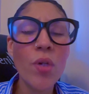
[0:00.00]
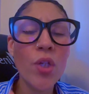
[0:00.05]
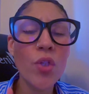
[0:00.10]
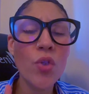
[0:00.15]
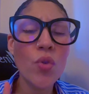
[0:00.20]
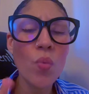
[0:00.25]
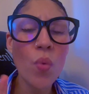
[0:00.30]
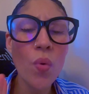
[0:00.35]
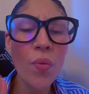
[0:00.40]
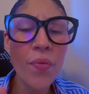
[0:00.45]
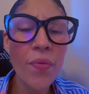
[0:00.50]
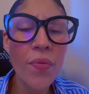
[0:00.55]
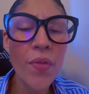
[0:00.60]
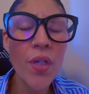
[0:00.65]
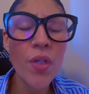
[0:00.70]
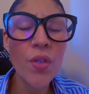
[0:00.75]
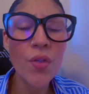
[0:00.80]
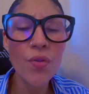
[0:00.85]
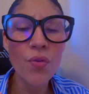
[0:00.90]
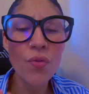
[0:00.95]
You can do all
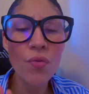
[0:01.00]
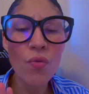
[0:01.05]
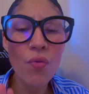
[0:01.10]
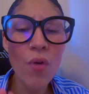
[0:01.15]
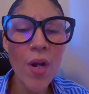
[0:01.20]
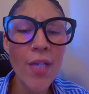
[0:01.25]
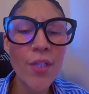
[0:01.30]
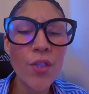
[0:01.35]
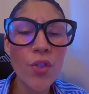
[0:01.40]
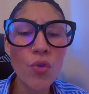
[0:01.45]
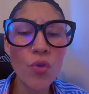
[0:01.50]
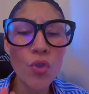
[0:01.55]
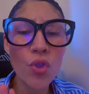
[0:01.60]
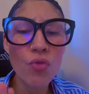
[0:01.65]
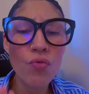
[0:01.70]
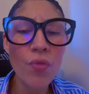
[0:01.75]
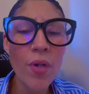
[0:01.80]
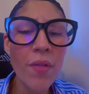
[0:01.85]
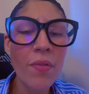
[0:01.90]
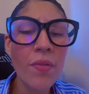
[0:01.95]
things through Christ
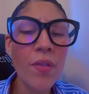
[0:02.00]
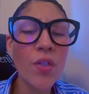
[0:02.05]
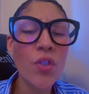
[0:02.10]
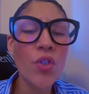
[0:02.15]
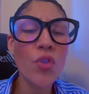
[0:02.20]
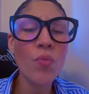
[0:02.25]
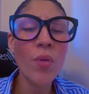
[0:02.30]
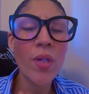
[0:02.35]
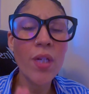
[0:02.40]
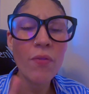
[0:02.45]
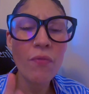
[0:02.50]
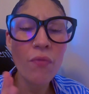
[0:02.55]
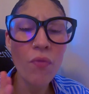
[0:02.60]
who strengthens you.